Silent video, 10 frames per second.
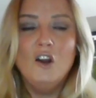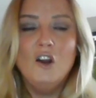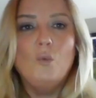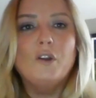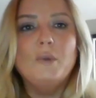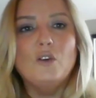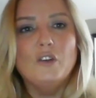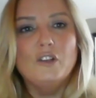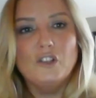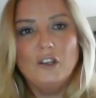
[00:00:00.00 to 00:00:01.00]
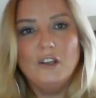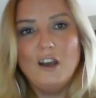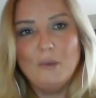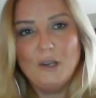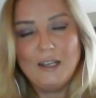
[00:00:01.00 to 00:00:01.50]
What are we going to do
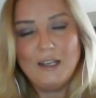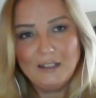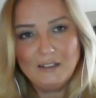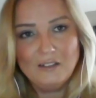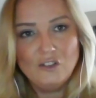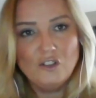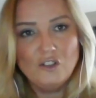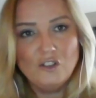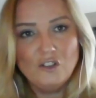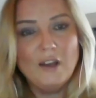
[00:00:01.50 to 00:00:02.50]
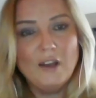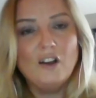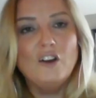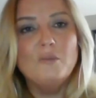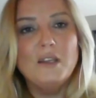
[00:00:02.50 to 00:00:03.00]
about getting, you know, an
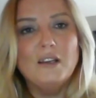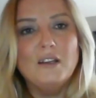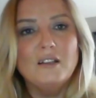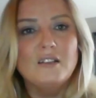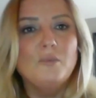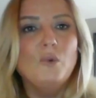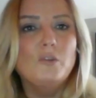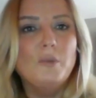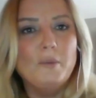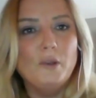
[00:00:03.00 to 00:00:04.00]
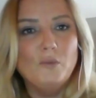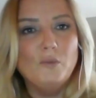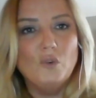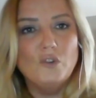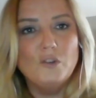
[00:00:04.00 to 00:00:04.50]
economy that can support people up and
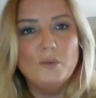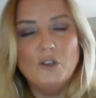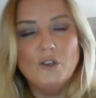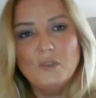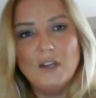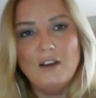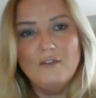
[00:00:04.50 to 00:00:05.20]
going, so we don't have,